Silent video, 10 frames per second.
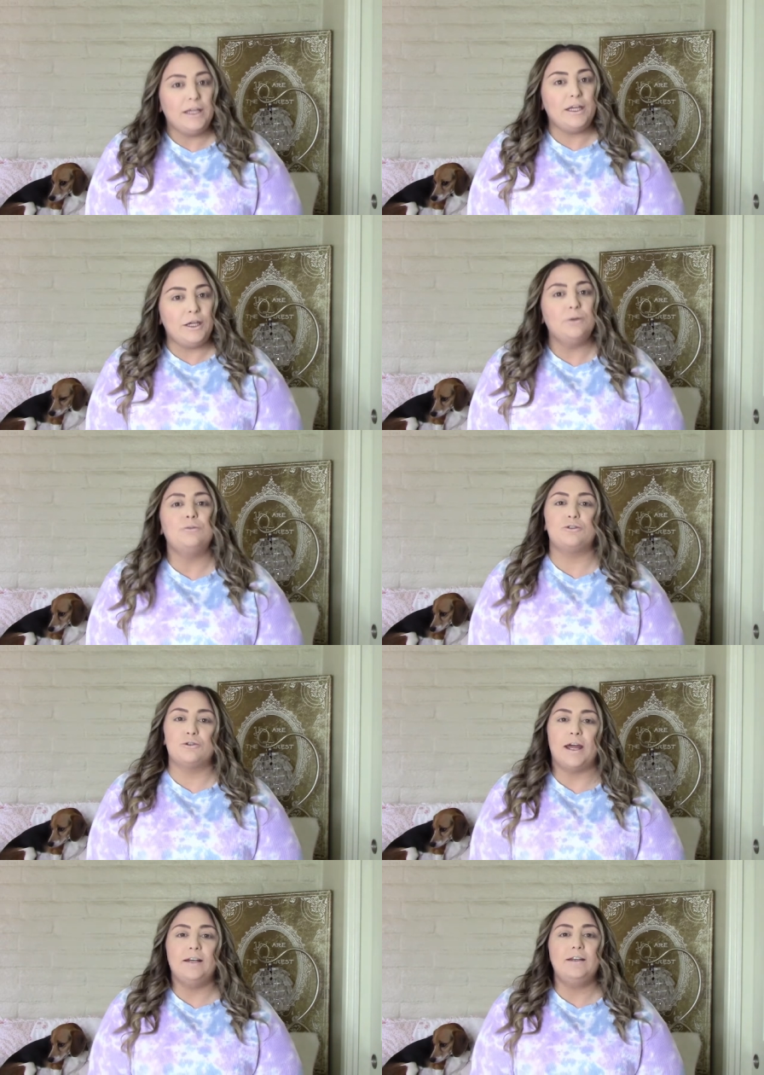cute
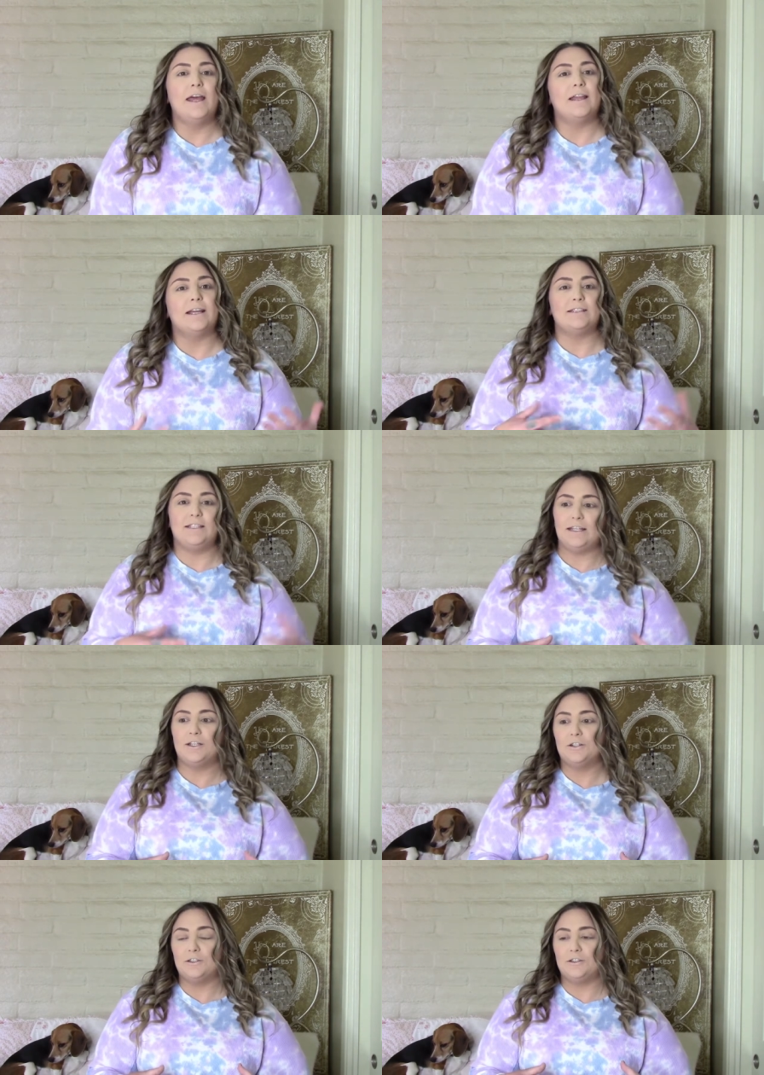trend that like
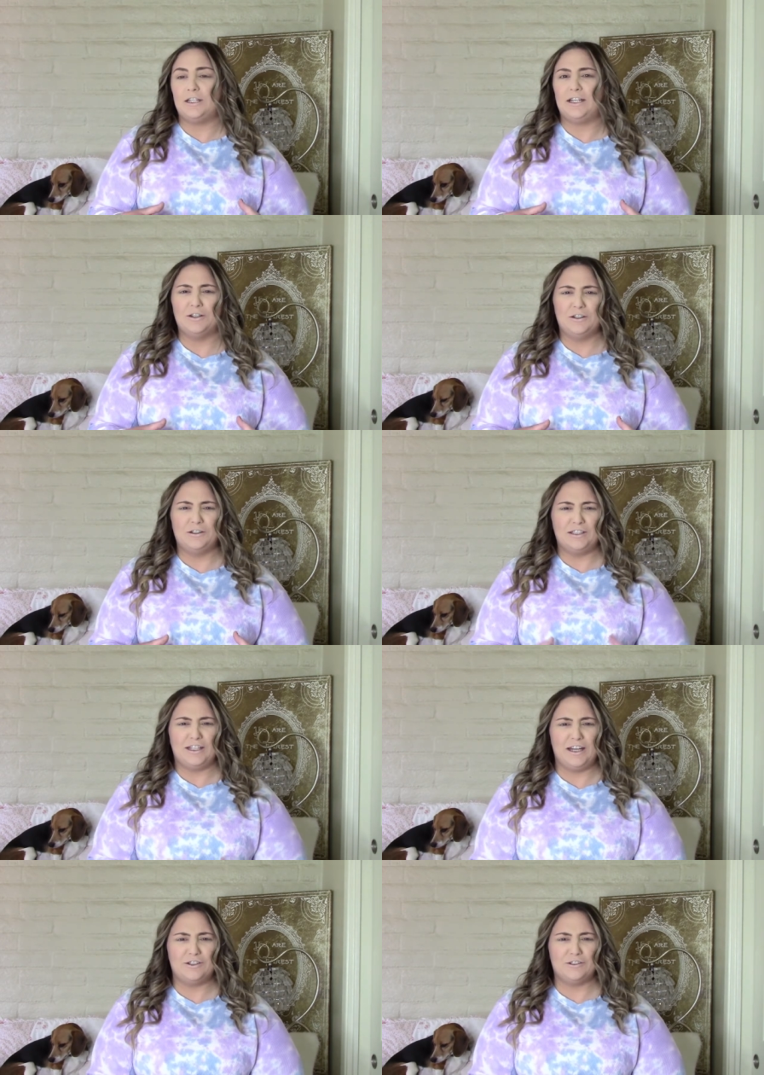
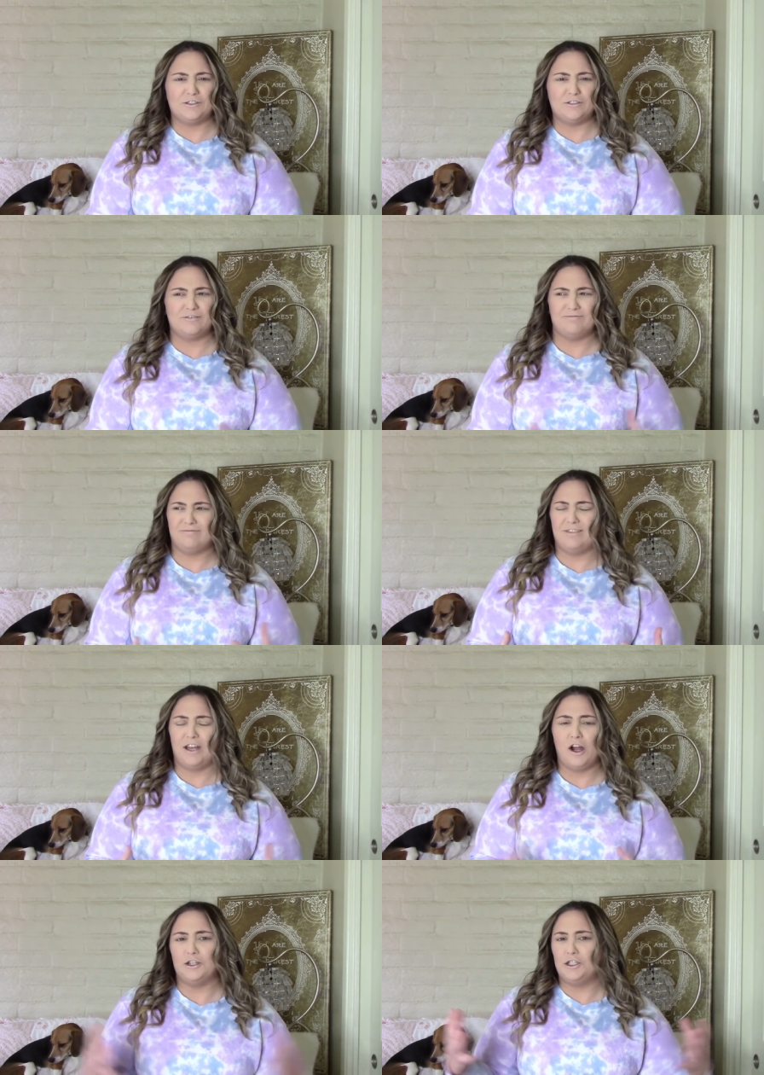teenagers
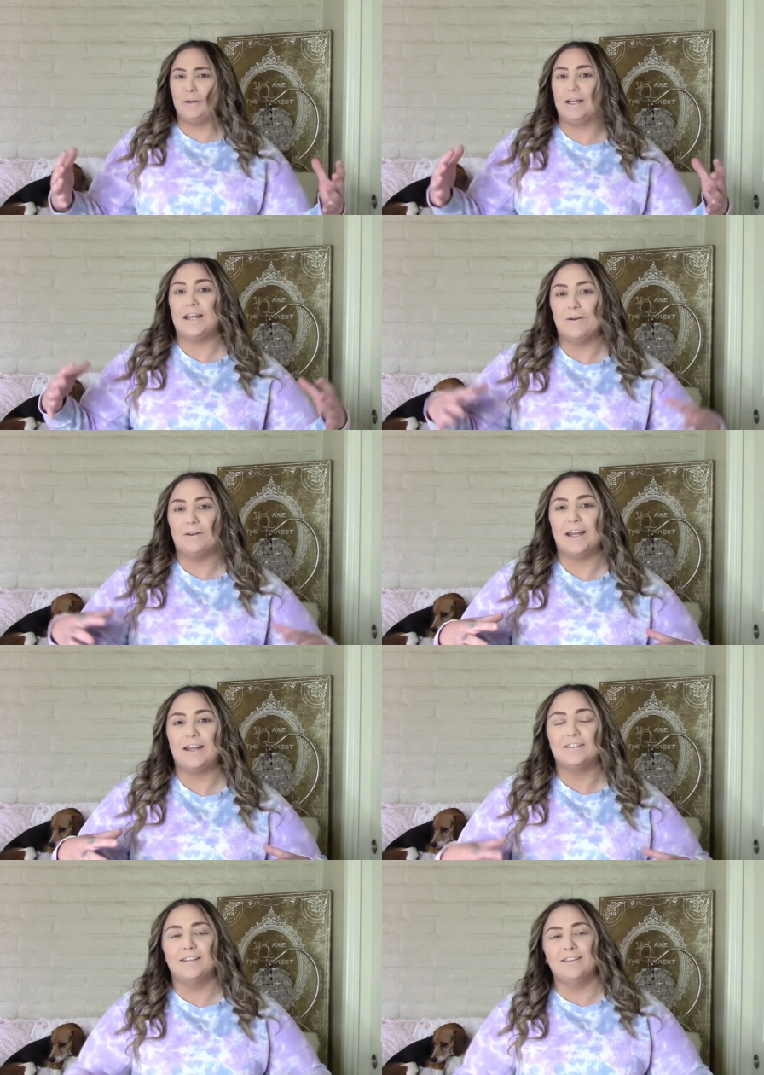are doing
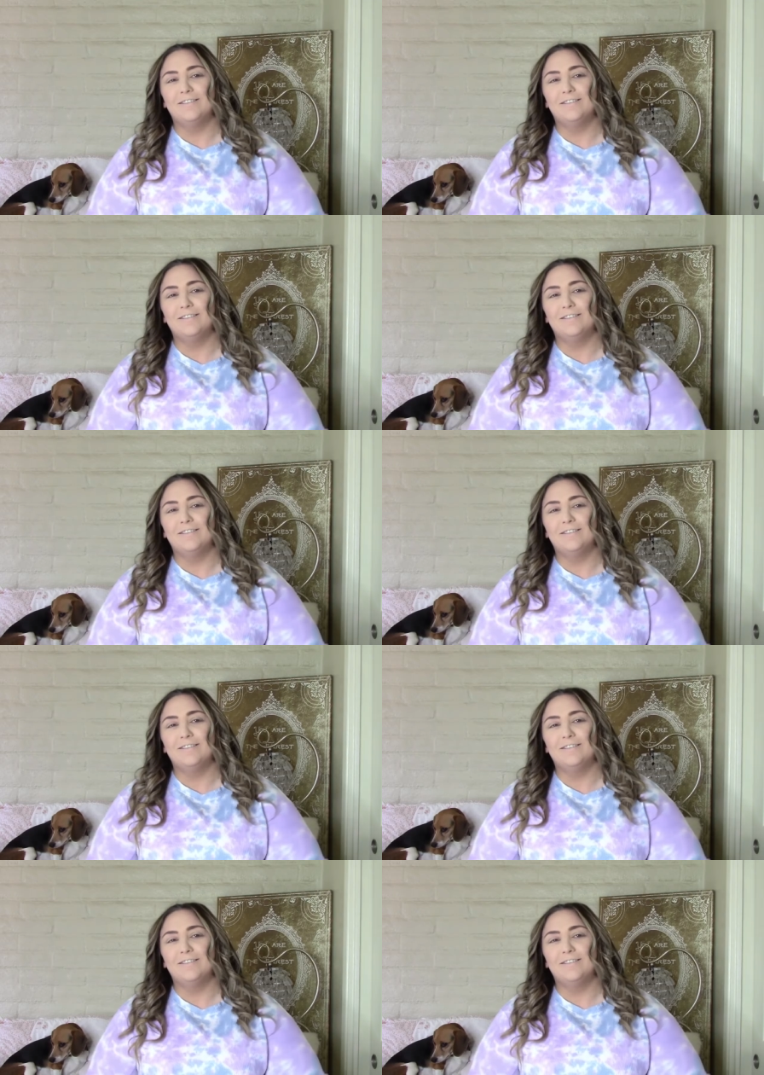nowadays.